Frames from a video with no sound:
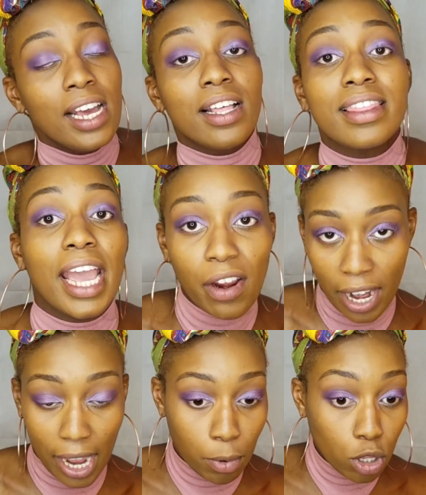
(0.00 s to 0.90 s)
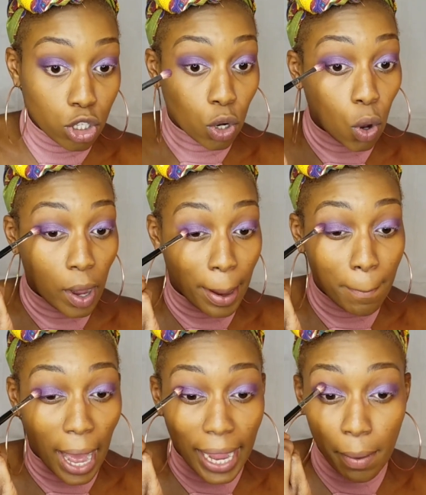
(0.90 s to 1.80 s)
they're able to go and
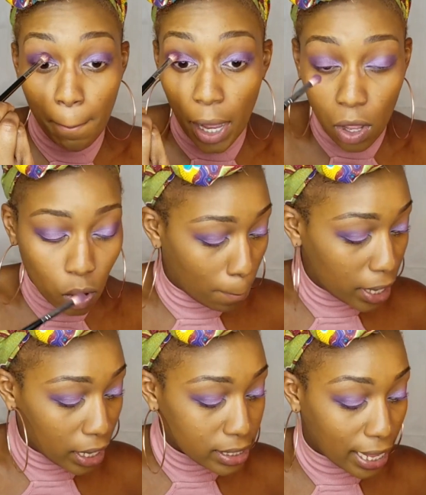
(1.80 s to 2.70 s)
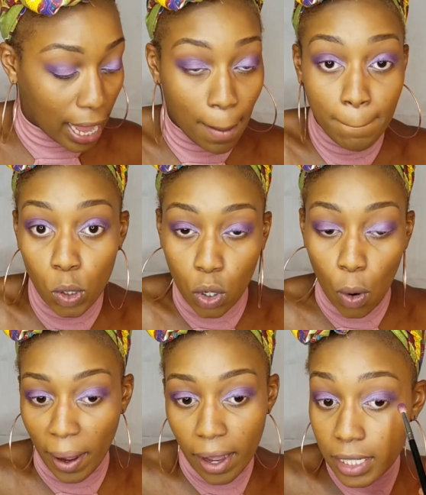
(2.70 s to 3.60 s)
buy in bulk because they got buco
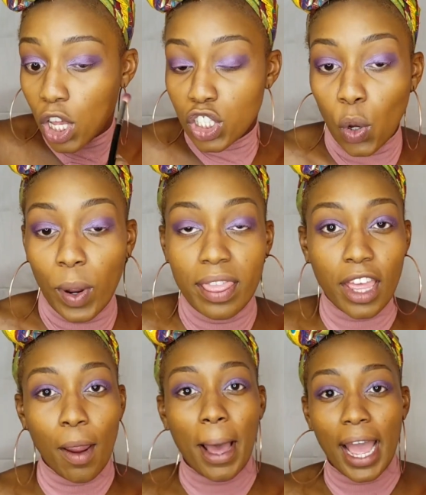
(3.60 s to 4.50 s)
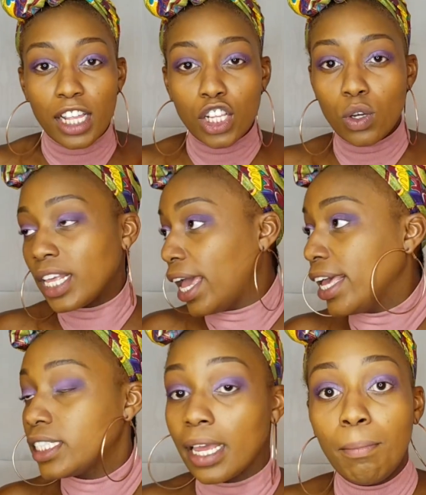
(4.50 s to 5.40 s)
buck. So when they're buying those
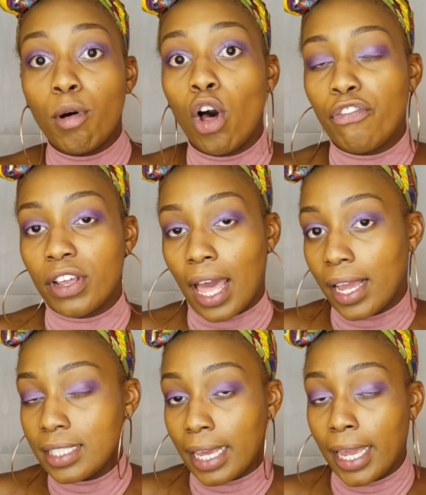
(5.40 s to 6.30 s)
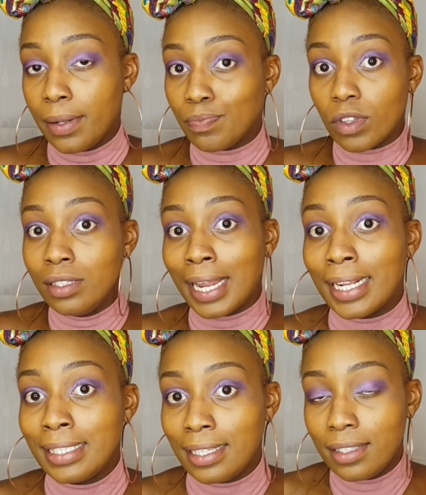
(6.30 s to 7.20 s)
eggs in bulk for, like, say
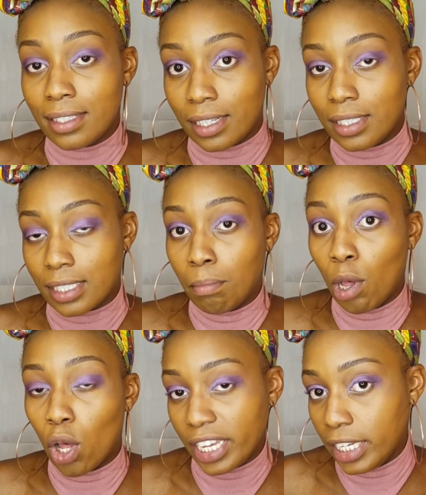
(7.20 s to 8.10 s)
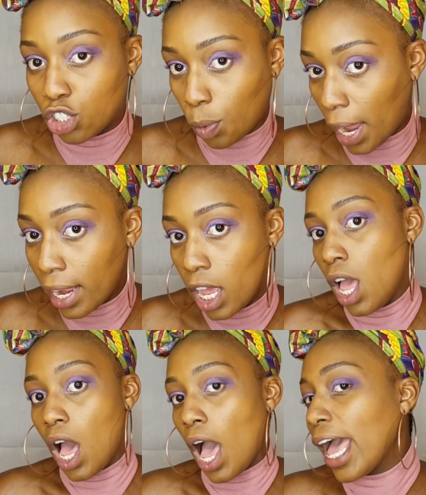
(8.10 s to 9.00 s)
19 cents in bulk each, right?
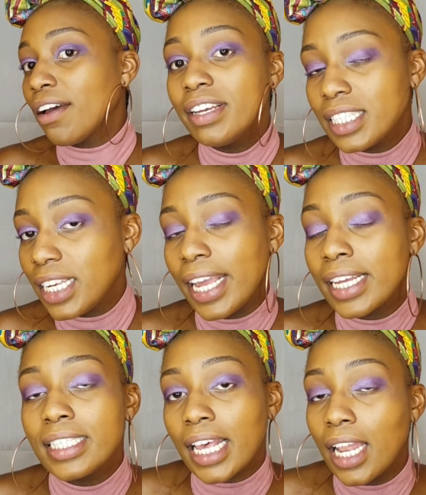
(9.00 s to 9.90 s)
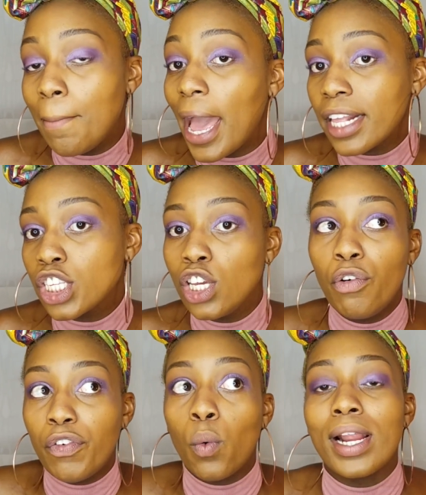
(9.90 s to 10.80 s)
Obviously they can sell it back to you
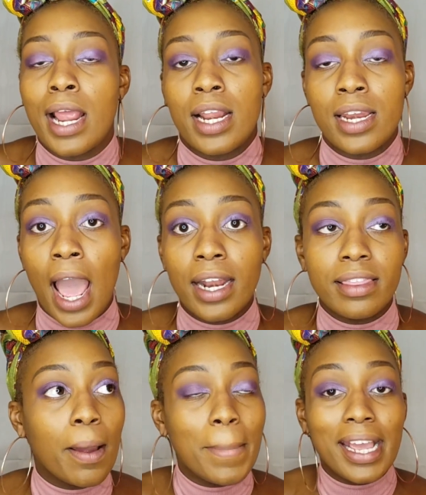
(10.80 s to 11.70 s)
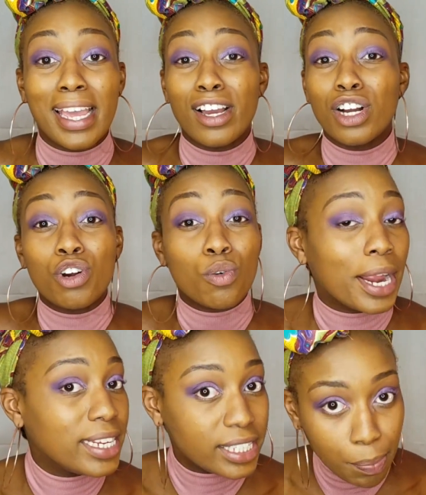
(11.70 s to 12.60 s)
for $1.99 and they're making a
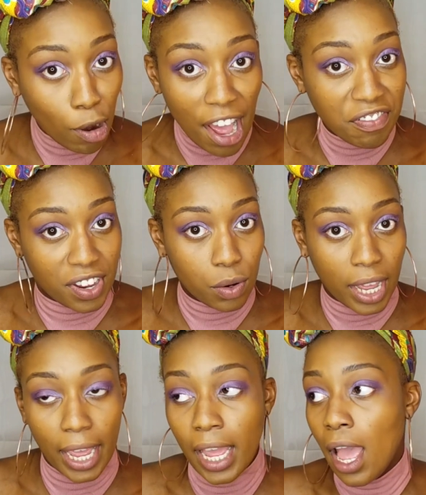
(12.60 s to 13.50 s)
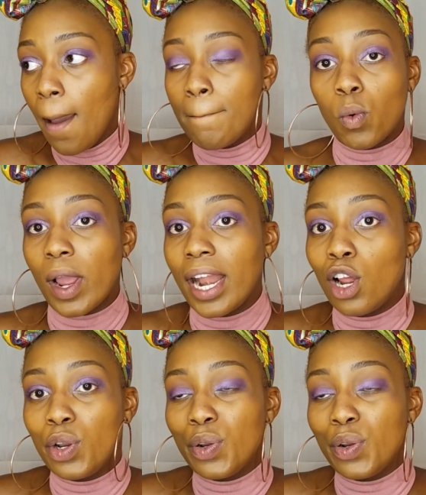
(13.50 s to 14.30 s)
crazy profit, okay? But when